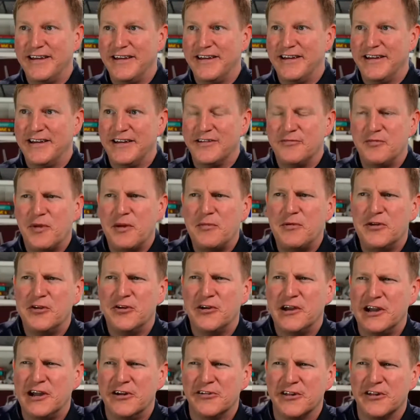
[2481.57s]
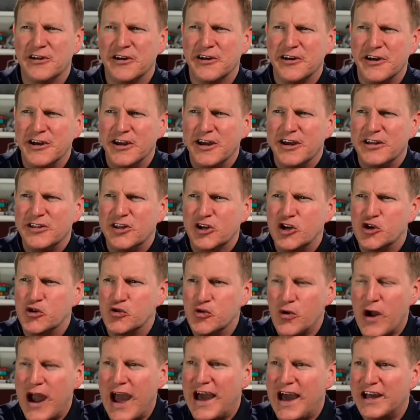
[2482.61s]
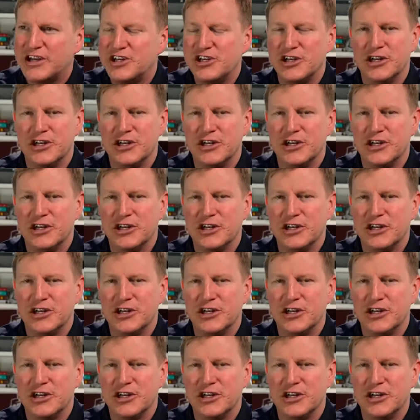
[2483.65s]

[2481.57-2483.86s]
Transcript: maybe you hear the crash